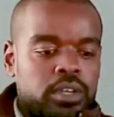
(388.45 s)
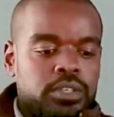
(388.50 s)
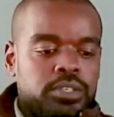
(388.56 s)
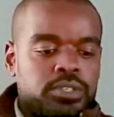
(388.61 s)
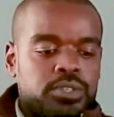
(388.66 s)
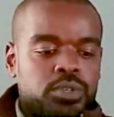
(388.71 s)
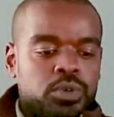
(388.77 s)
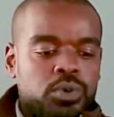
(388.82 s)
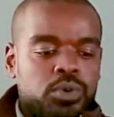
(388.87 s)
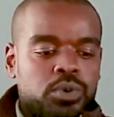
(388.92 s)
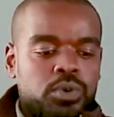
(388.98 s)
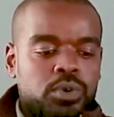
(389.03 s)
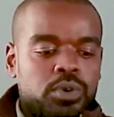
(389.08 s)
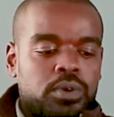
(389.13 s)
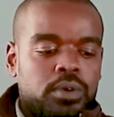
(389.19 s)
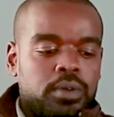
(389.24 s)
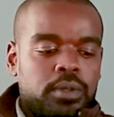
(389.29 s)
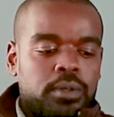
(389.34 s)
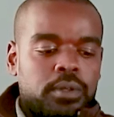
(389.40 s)
So
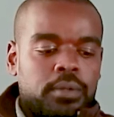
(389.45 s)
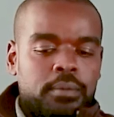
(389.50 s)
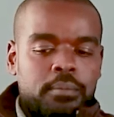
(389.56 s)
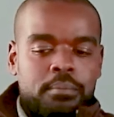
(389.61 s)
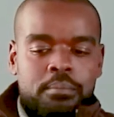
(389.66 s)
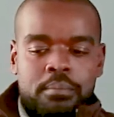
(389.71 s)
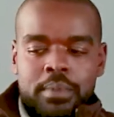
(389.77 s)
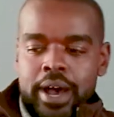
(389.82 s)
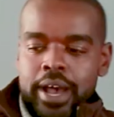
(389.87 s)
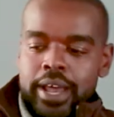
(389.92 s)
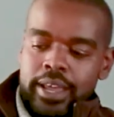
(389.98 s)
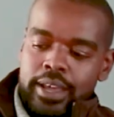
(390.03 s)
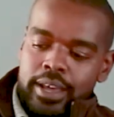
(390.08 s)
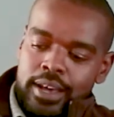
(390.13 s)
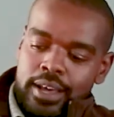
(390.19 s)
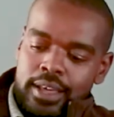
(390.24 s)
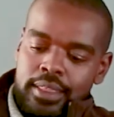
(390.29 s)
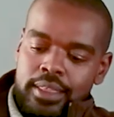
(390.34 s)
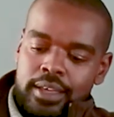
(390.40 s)
my
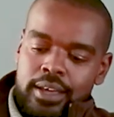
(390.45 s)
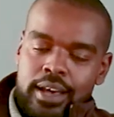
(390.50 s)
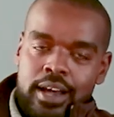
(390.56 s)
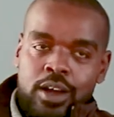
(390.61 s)
other